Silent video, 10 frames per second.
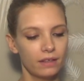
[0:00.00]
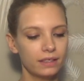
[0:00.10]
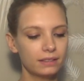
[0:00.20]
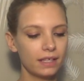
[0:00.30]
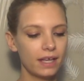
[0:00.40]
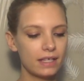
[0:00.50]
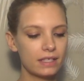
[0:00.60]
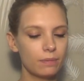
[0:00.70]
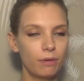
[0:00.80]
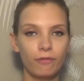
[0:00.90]
This
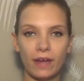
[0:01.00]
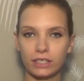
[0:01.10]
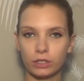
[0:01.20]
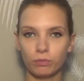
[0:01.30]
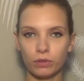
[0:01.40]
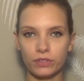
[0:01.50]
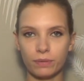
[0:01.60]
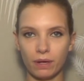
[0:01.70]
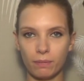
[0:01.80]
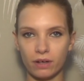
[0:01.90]
is the Perfection
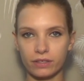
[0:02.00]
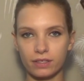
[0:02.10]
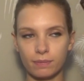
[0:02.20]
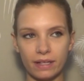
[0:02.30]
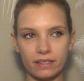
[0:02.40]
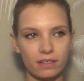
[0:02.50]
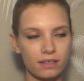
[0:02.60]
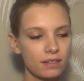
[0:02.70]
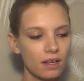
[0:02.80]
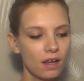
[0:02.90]
Bronzer by Marks &
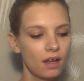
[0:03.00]
Spencer's.